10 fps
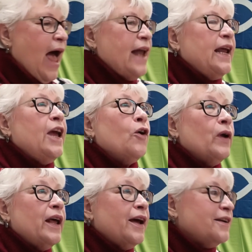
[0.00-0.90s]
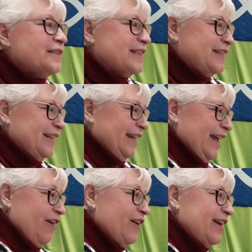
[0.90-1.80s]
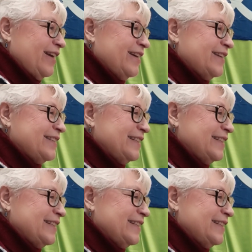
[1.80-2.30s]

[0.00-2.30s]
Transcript: And here it is. Here it